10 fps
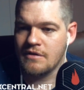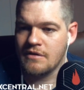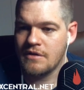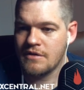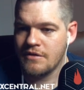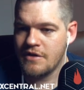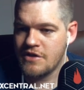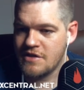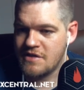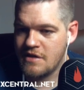Literally
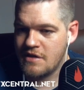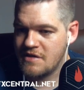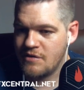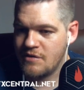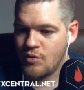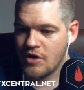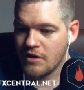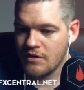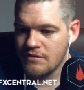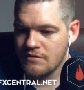just did this at
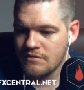work.